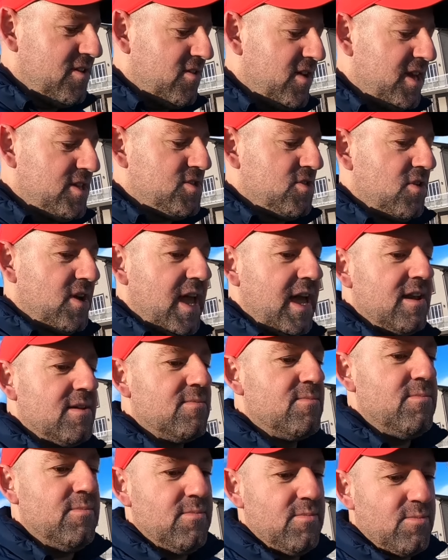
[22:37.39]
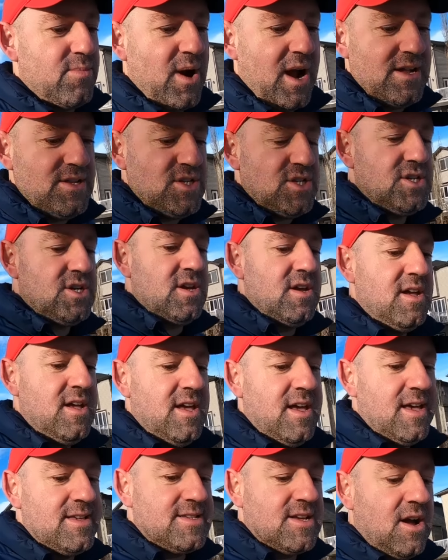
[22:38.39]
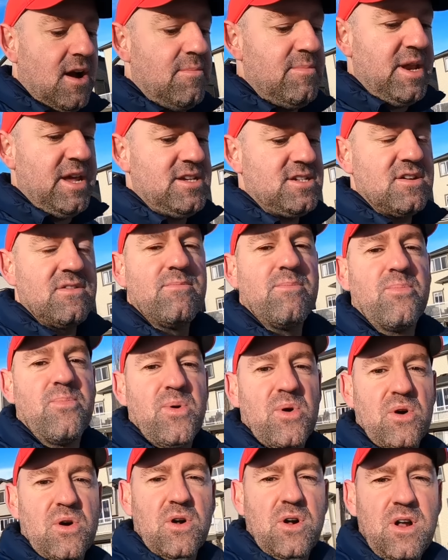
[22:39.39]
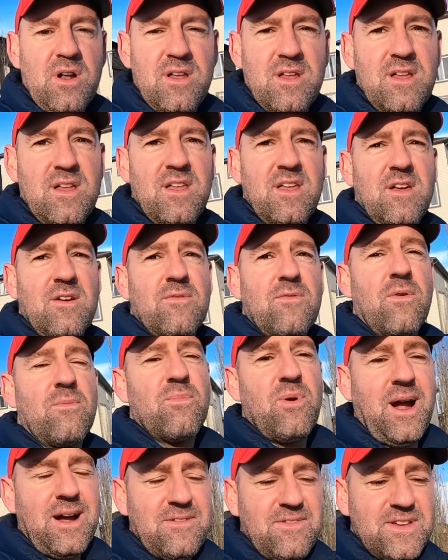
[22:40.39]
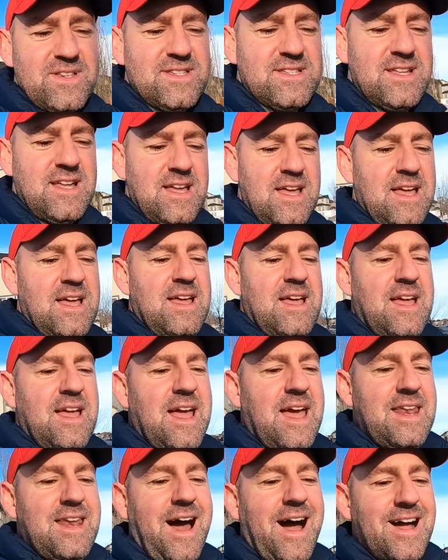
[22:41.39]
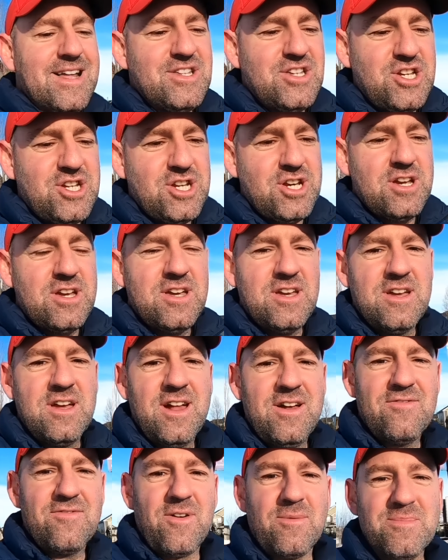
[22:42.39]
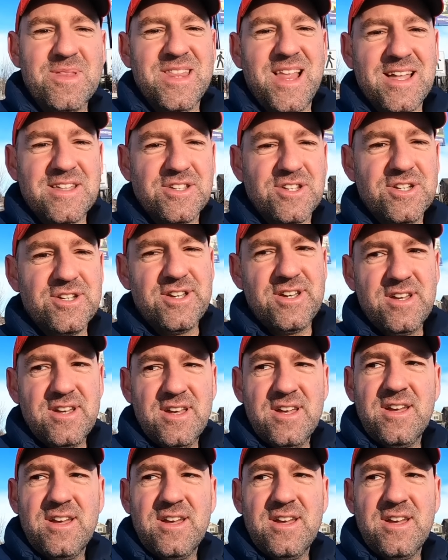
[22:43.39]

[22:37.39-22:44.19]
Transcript: Okay, so again, brunch is a combination of brr from breakfast and unch from lunch.